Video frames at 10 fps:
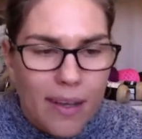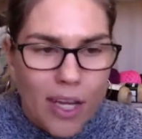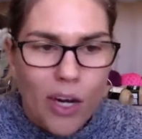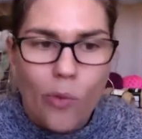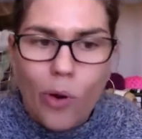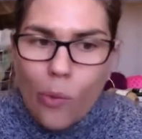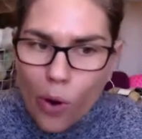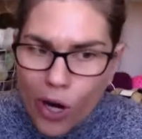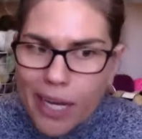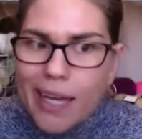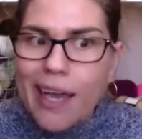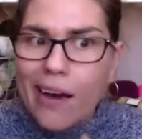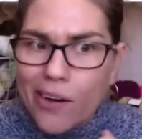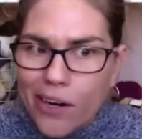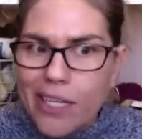you know, working
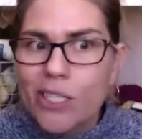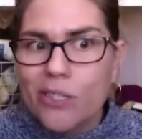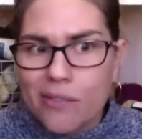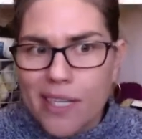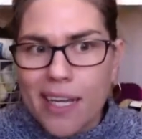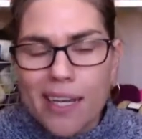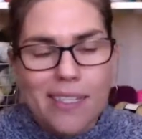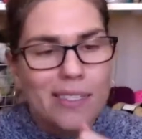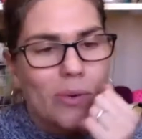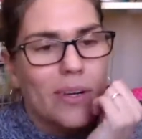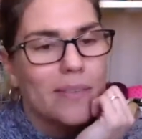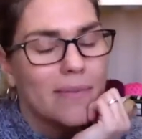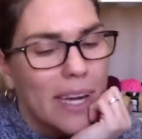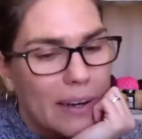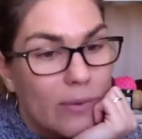out our issues, I guess, or
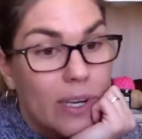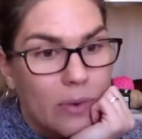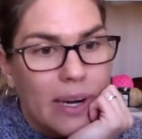kind of redirect.